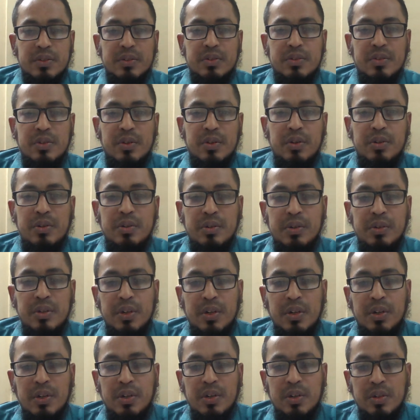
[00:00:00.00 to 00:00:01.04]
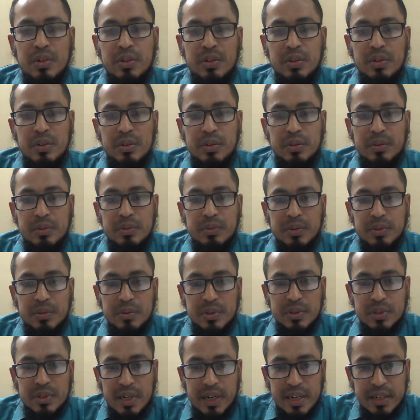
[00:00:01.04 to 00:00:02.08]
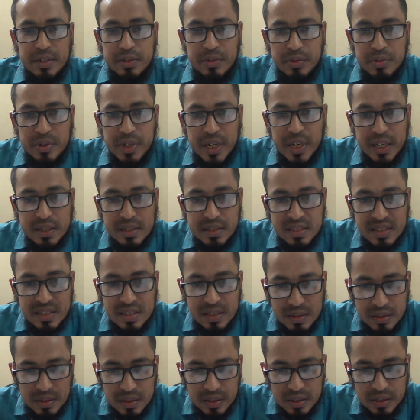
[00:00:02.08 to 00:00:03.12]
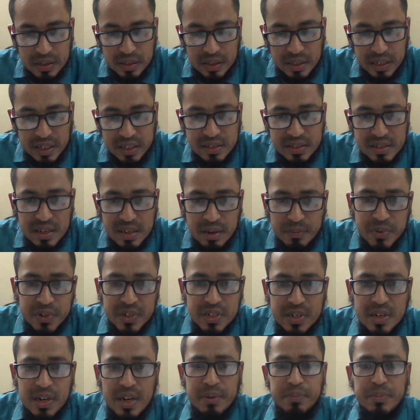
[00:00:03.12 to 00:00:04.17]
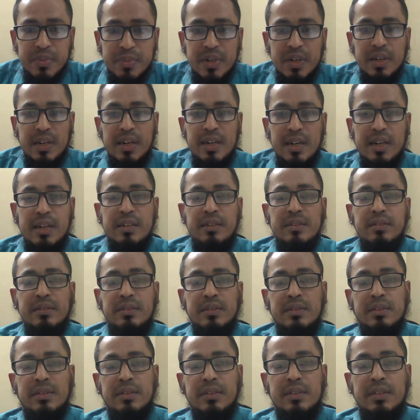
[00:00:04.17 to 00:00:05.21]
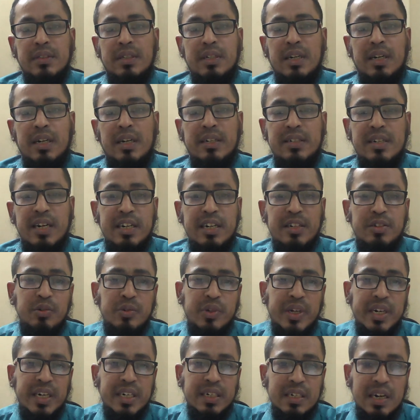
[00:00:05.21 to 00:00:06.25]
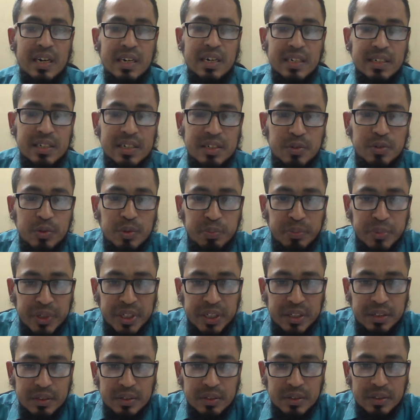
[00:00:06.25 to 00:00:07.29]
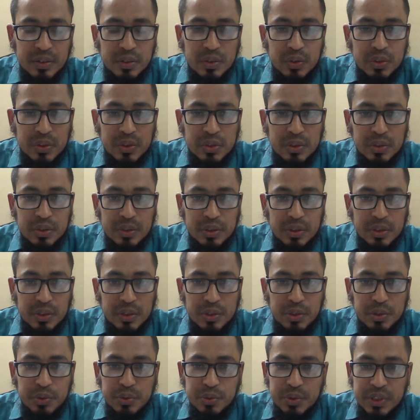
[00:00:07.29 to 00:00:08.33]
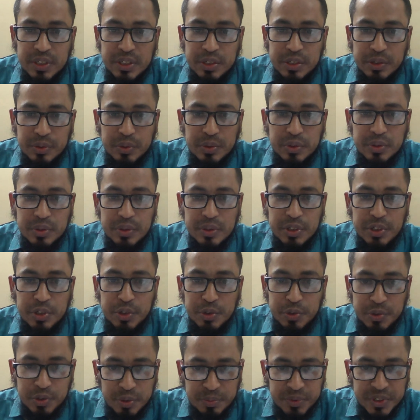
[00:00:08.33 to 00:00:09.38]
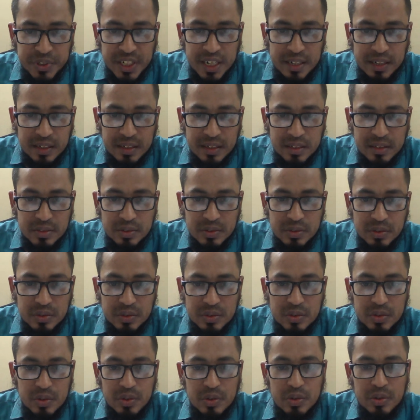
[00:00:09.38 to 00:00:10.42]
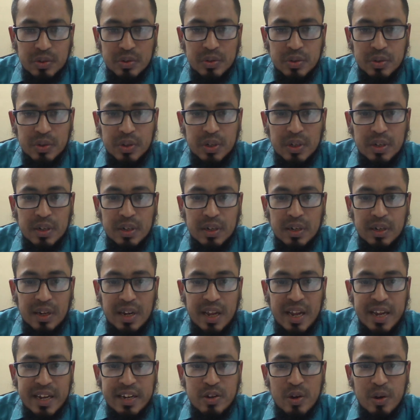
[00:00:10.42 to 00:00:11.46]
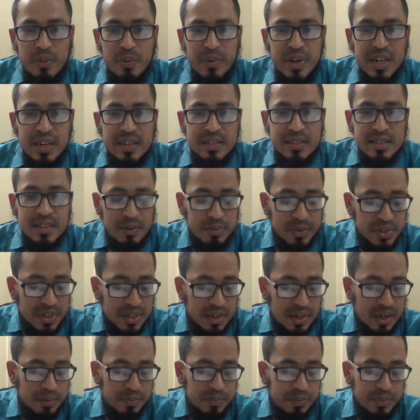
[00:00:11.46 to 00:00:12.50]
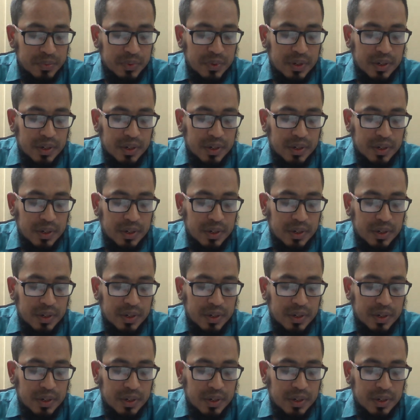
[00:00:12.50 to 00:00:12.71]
So try to get subscribed and try to get connected with me using your YouTube channel. So like, comment and subscribe.